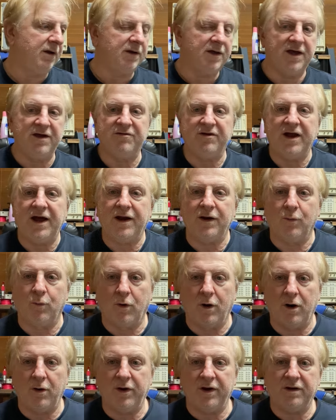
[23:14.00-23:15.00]
even how to
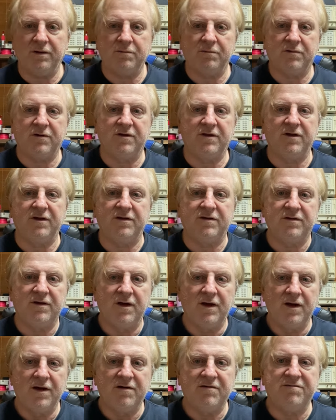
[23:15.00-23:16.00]
wire it to these
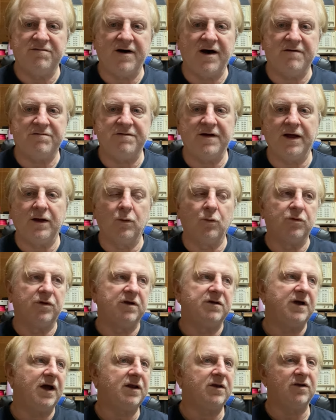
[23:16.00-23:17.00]
far-fangled
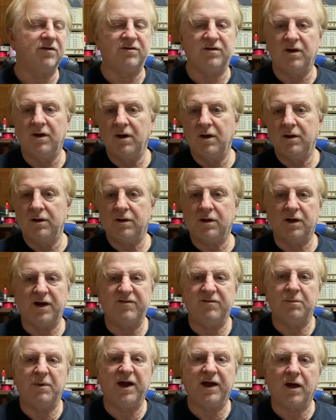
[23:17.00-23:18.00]
detectors. You can
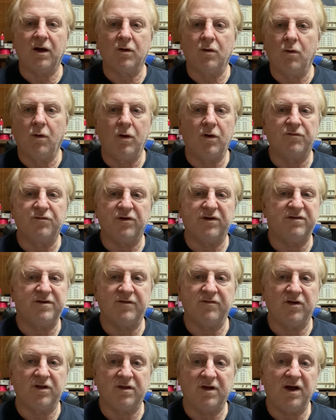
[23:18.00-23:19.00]
even make a coil for a
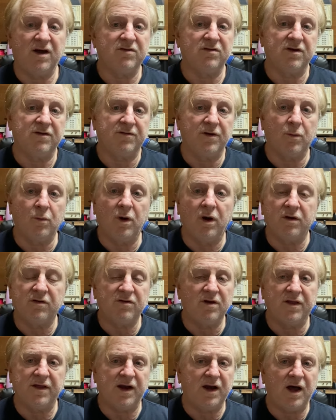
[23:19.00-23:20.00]
7000 if you want. It's
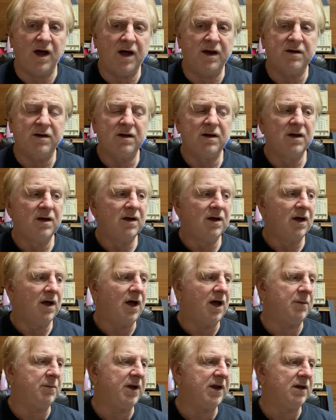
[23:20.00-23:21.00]
not that hard.
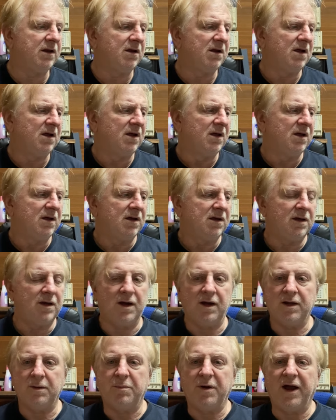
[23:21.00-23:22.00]
I mean,
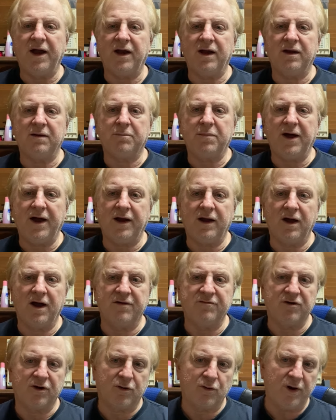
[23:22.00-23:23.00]
you're paying
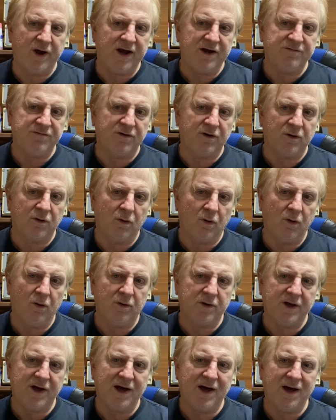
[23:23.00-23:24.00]
over $1,000 for a coil.
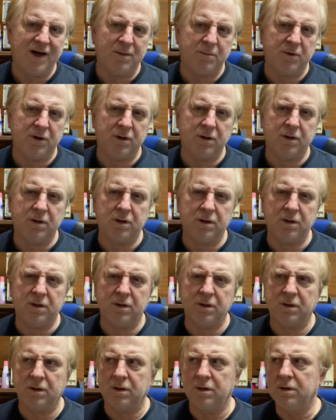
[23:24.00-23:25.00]
Come
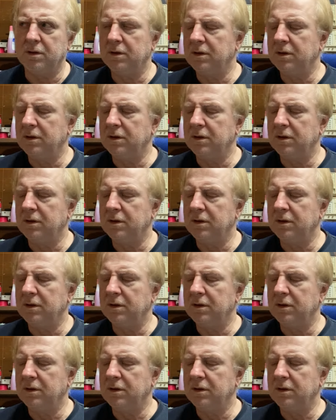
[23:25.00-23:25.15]
on.